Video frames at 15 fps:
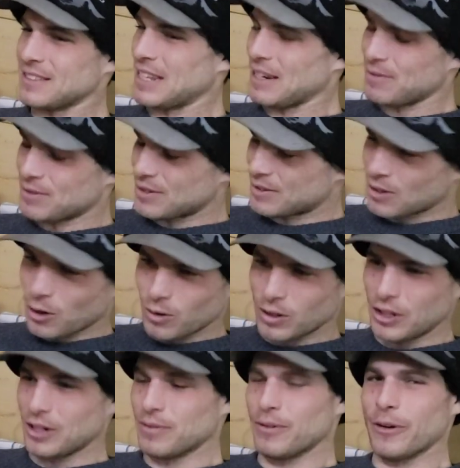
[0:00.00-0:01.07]
They've
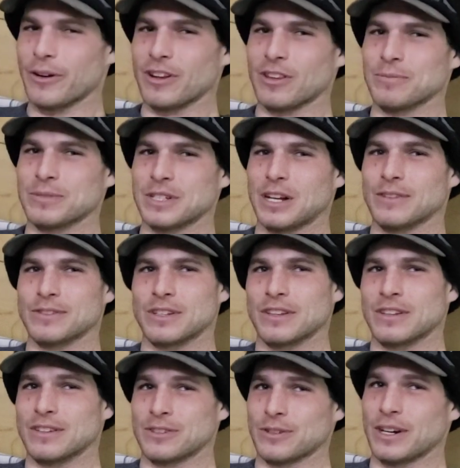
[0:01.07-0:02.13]
totally devoted themselves to
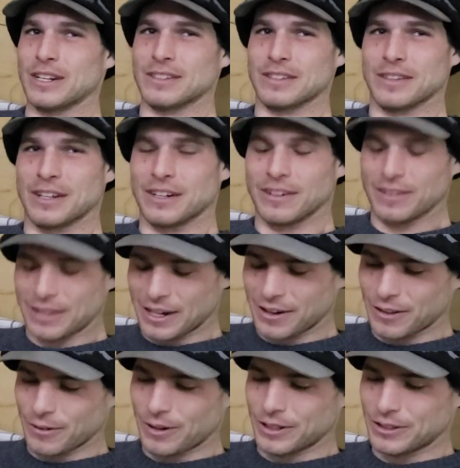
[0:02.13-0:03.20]
this race, and they're
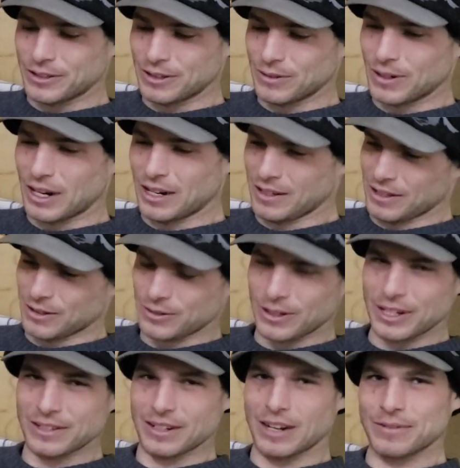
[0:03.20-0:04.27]
the ones who have gotten this
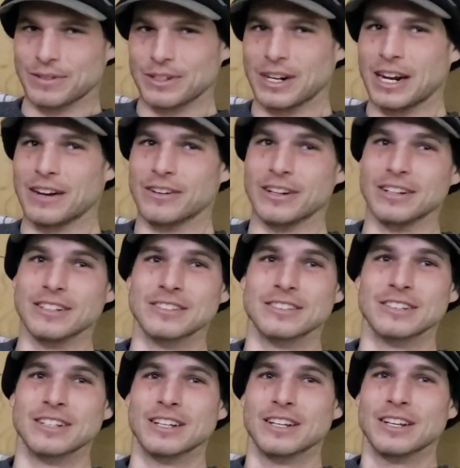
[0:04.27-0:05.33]
race off the ground, and
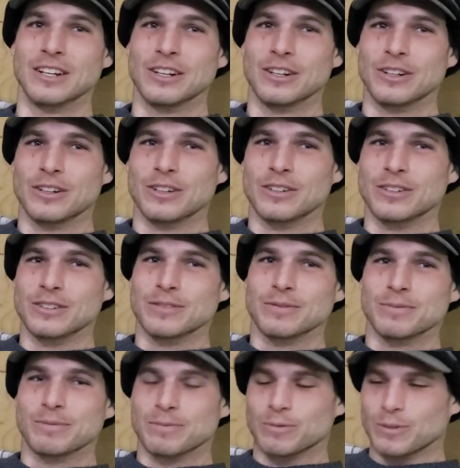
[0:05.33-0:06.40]
it's
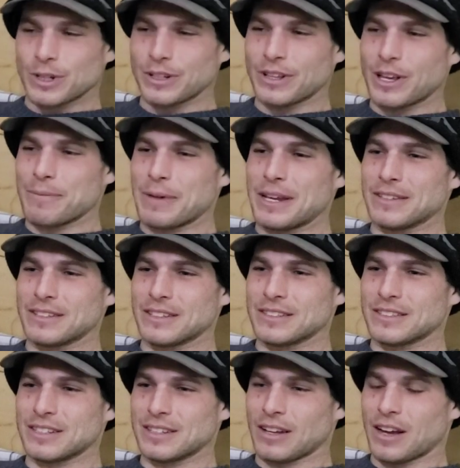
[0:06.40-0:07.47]
really amazing to
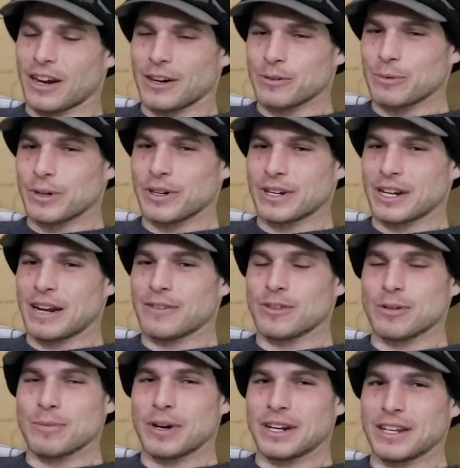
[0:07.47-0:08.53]
see the hard work and
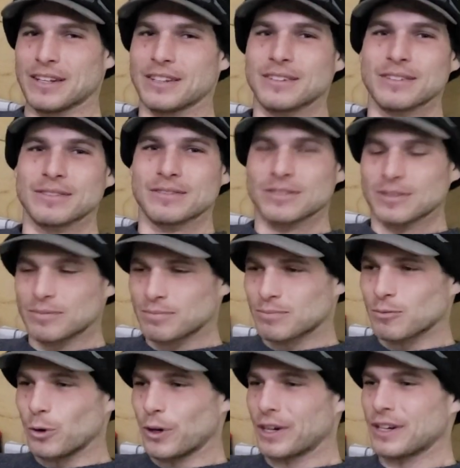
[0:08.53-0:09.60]
everybody
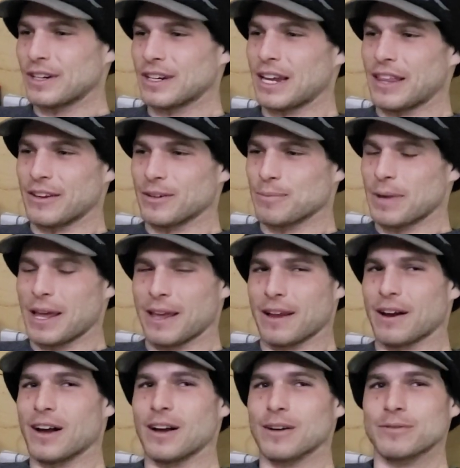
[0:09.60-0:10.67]
working together paying
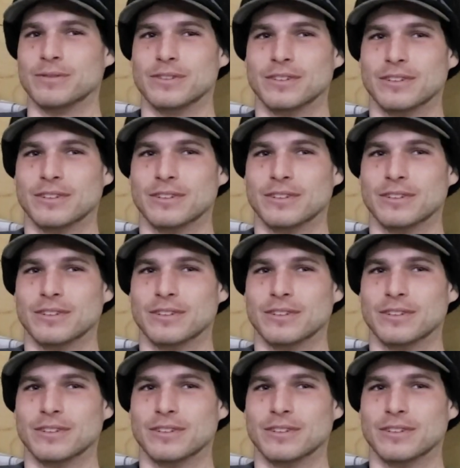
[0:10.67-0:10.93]
off.